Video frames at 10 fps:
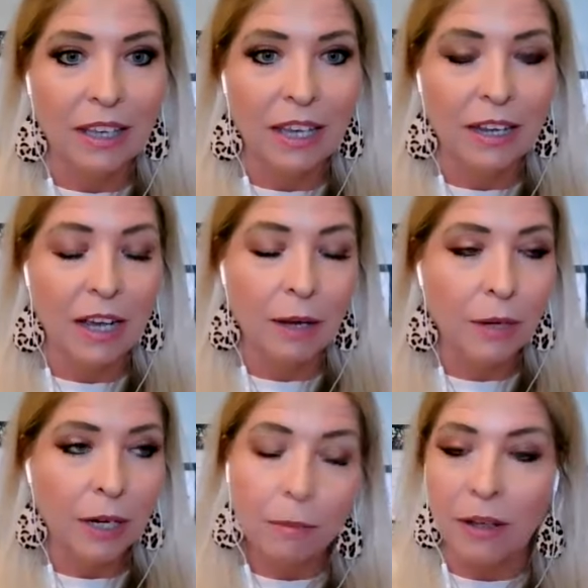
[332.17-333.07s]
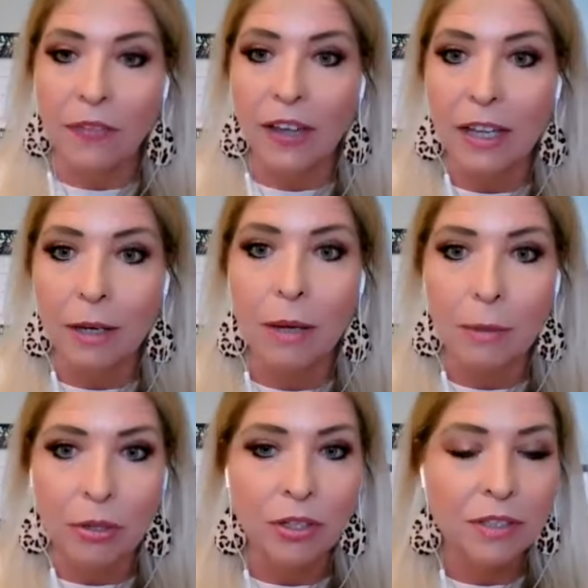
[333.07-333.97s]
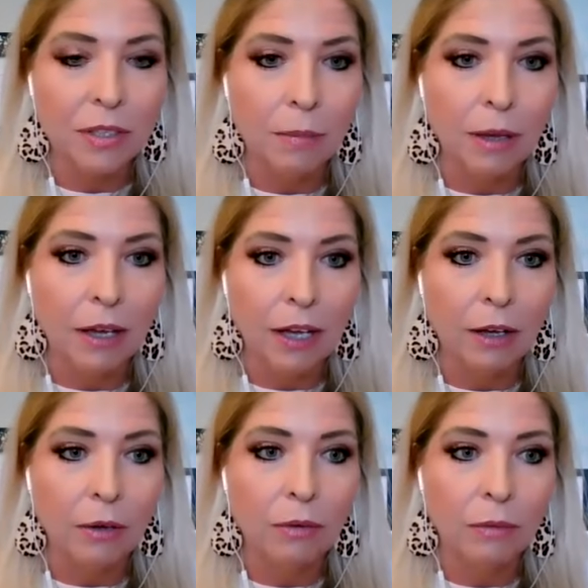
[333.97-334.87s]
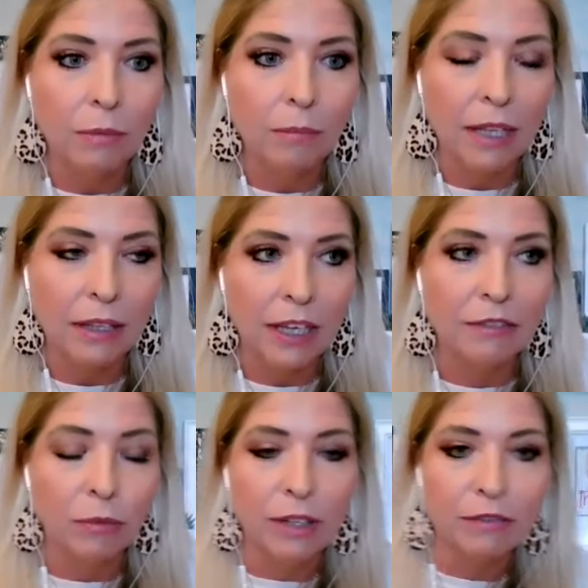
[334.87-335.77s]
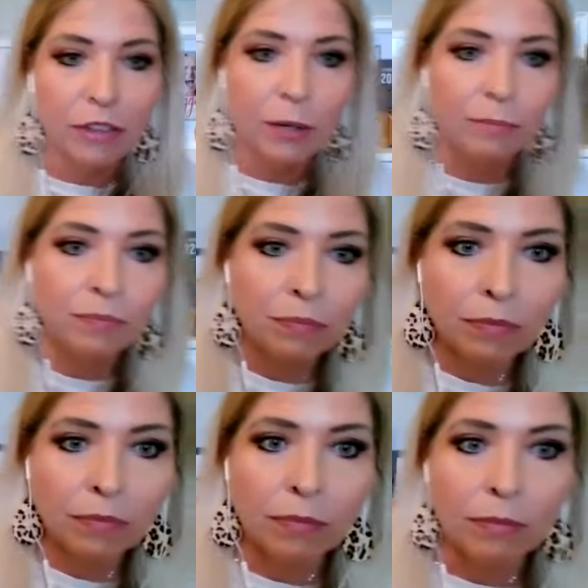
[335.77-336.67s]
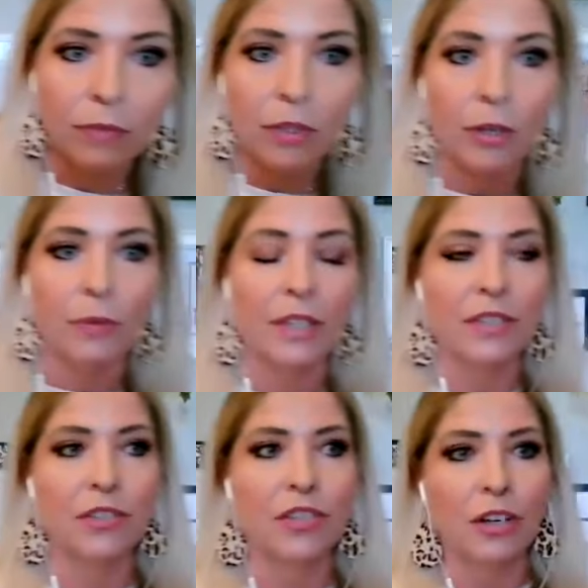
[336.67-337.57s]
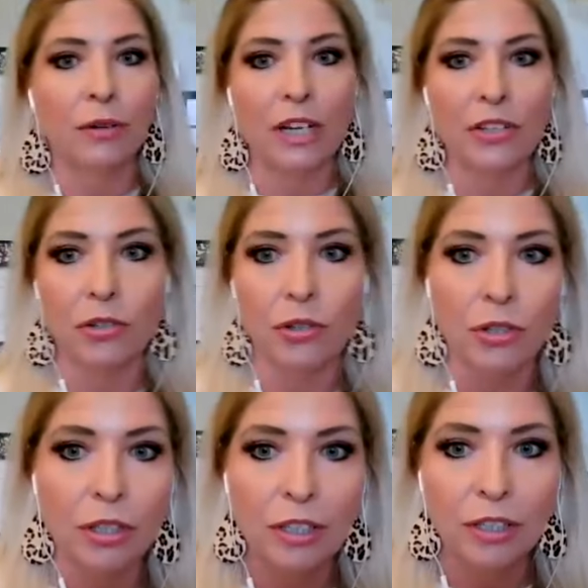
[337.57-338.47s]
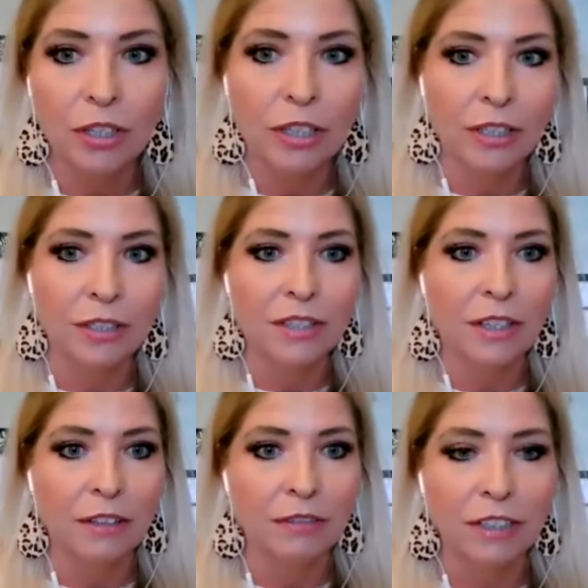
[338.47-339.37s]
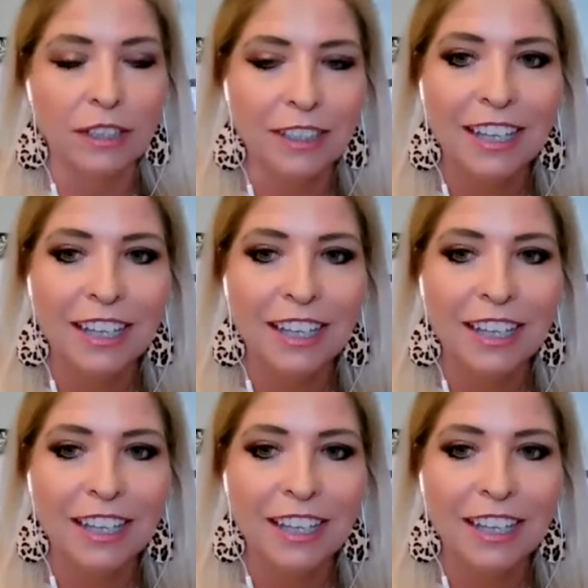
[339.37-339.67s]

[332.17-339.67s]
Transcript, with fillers: And I write about that in my books, about how my life went from, you know, this generational curse of